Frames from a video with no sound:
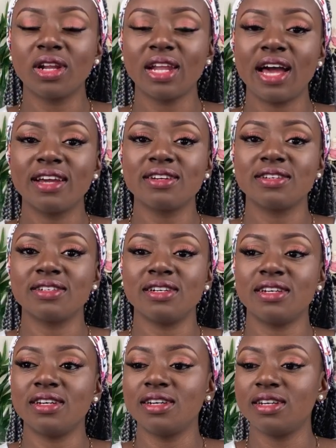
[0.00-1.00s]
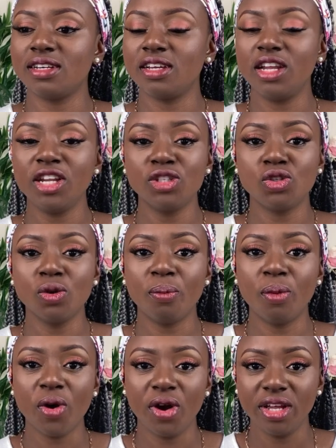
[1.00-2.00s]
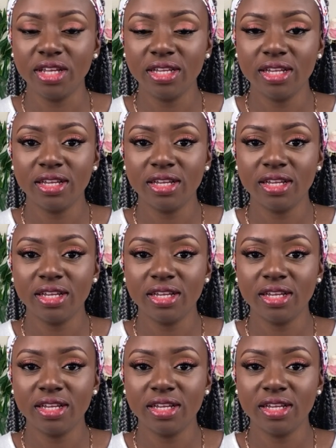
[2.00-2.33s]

like a little boy